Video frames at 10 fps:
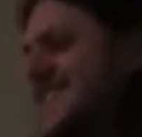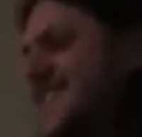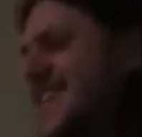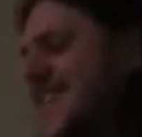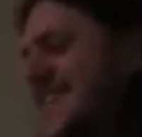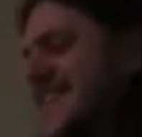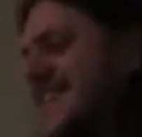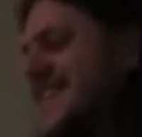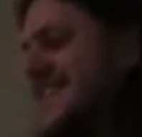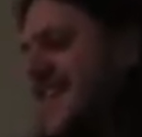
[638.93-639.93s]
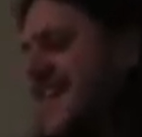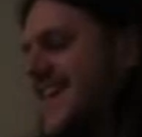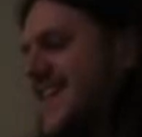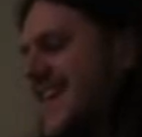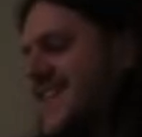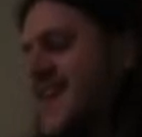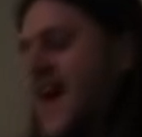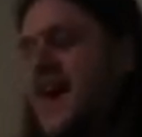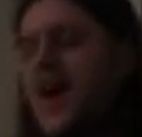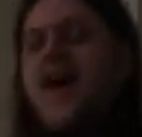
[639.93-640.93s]
Oh, God.
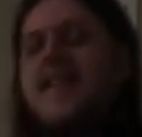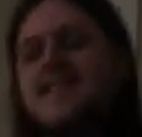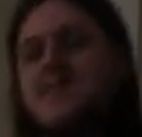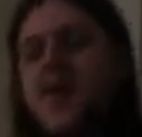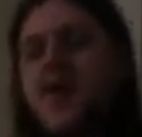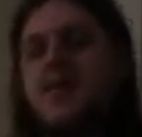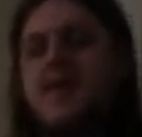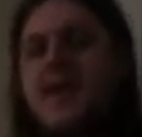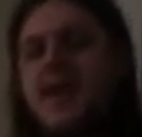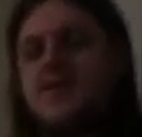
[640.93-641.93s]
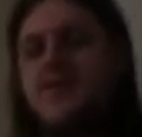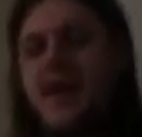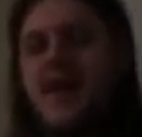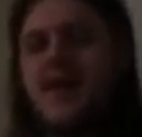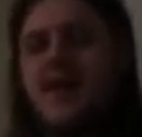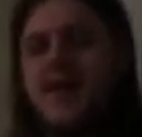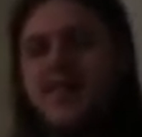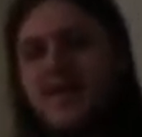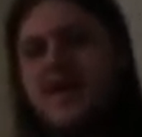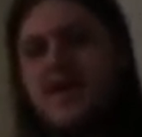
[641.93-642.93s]
Honestly, part of me is
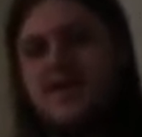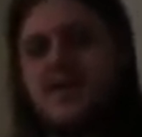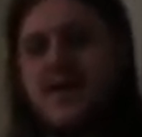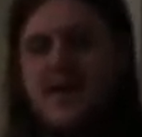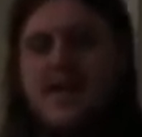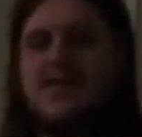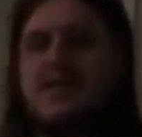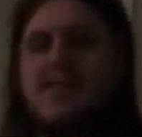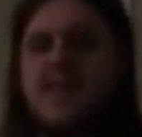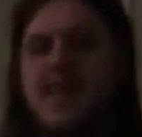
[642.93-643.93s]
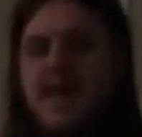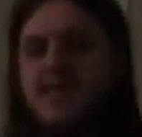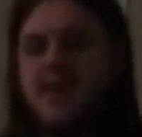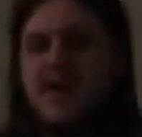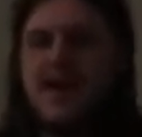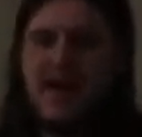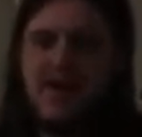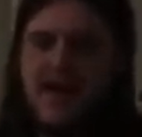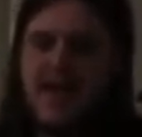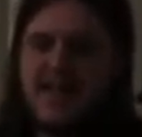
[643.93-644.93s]
panicking because last time the camera cut
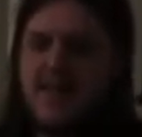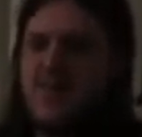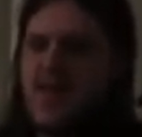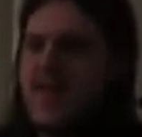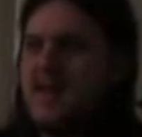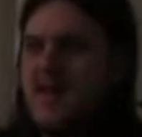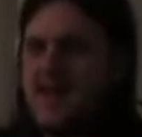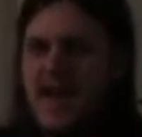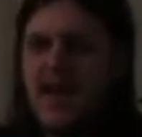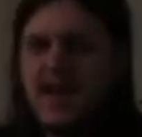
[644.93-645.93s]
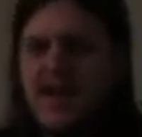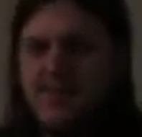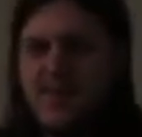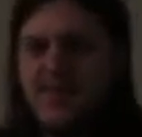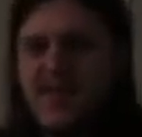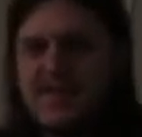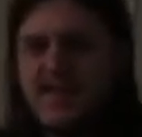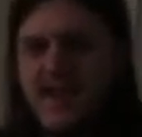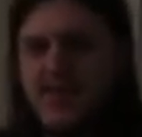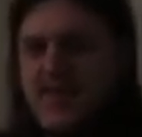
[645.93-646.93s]
out, and I keep thinking like, God, I gotta play fast,
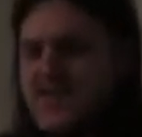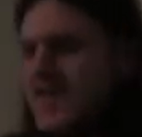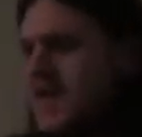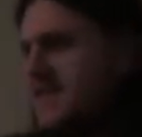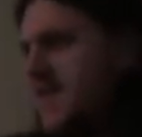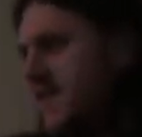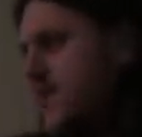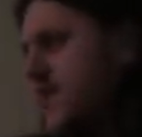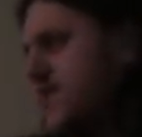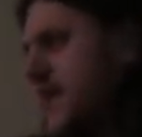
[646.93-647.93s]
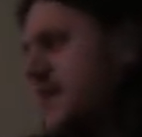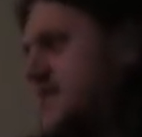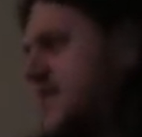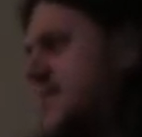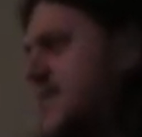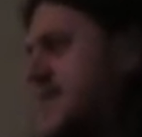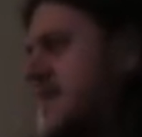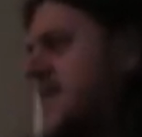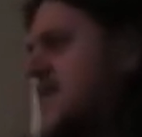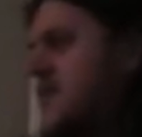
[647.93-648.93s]
I gotta rush fast, I gotta rush fast.
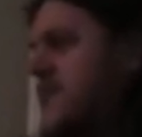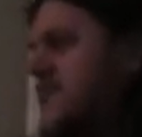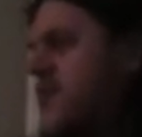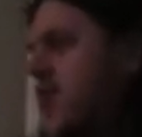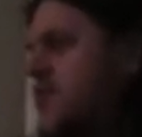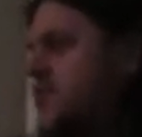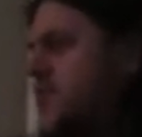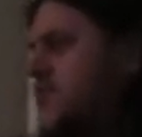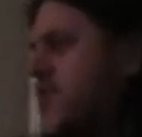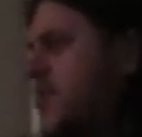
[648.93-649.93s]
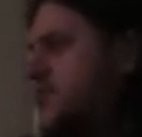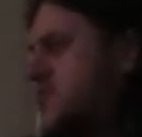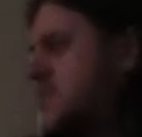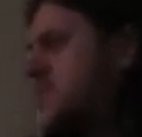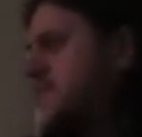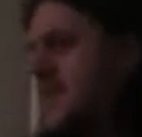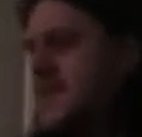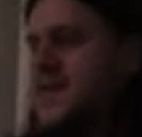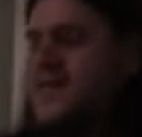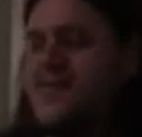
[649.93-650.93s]
Refresh.
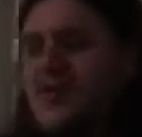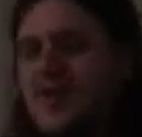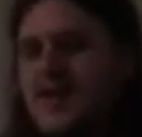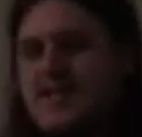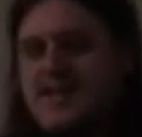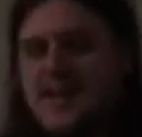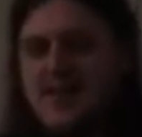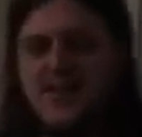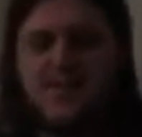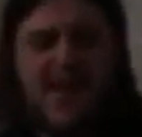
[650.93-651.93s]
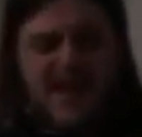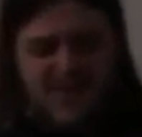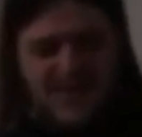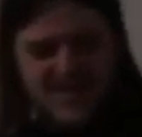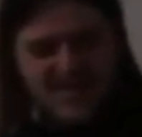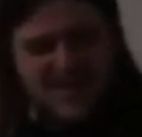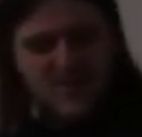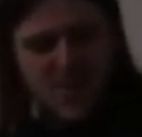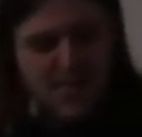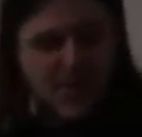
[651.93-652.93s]
Before it cuts out. I want the battery to just
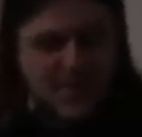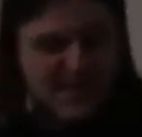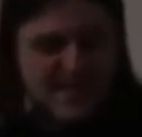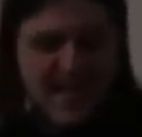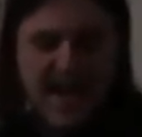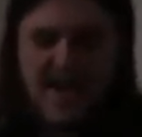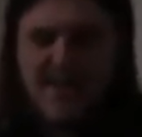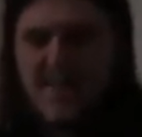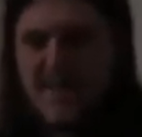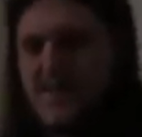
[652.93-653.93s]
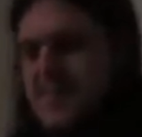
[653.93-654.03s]
abruptly die on me.